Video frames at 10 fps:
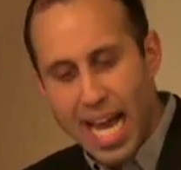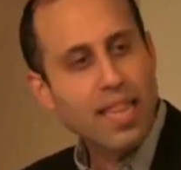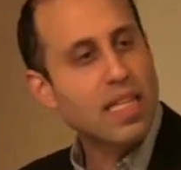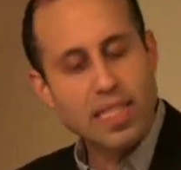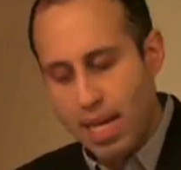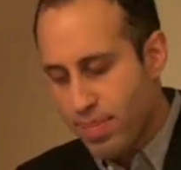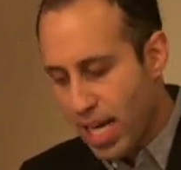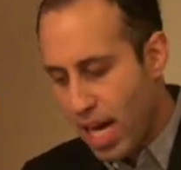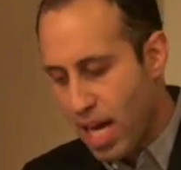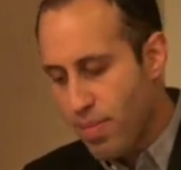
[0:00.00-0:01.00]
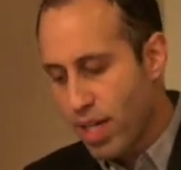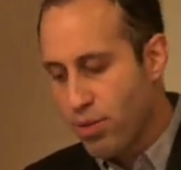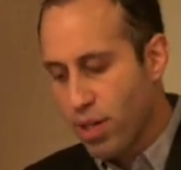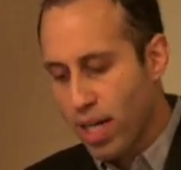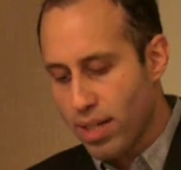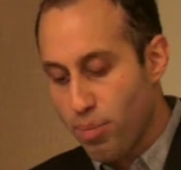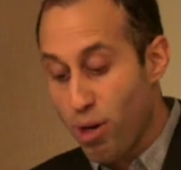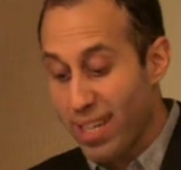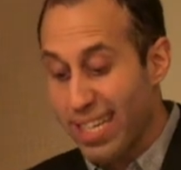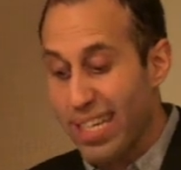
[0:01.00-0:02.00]
At the same time, a new cut
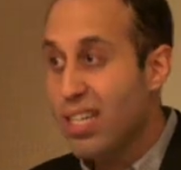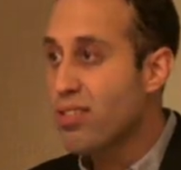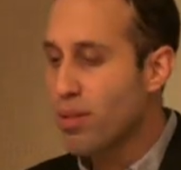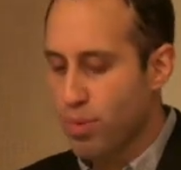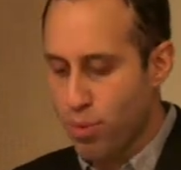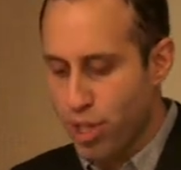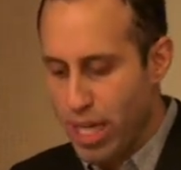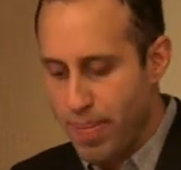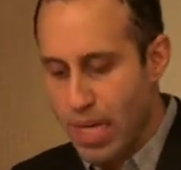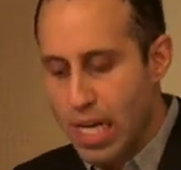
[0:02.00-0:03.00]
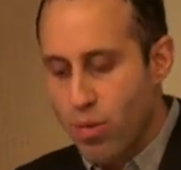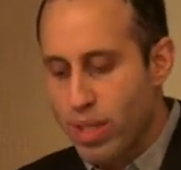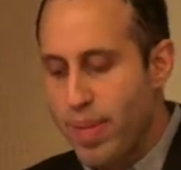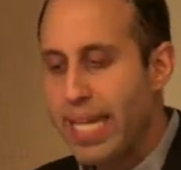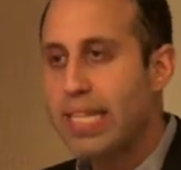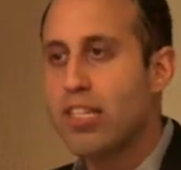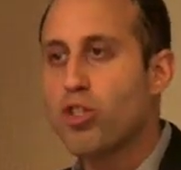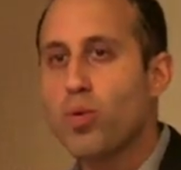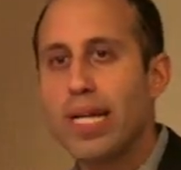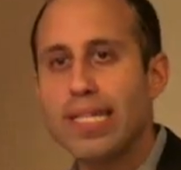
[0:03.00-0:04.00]
Moroccan customs regime was making the
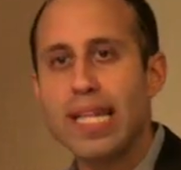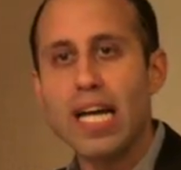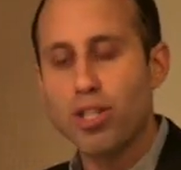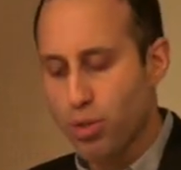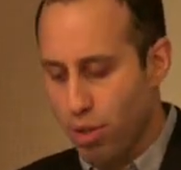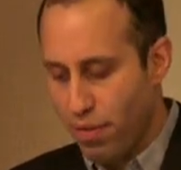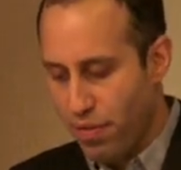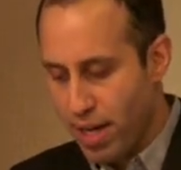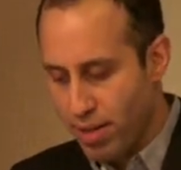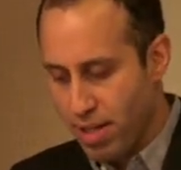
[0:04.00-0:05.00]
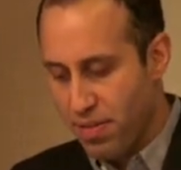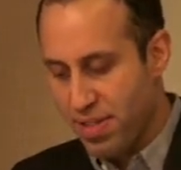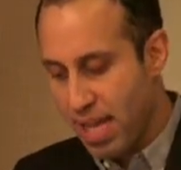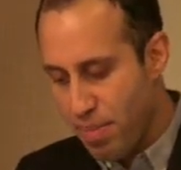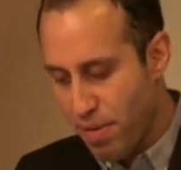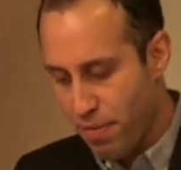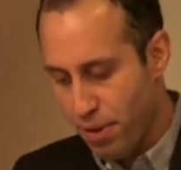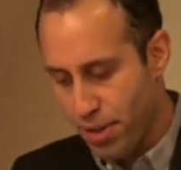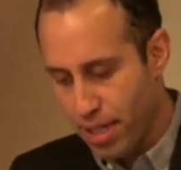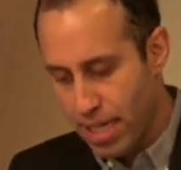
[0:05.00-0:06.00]
transnational affairs of Samiphone,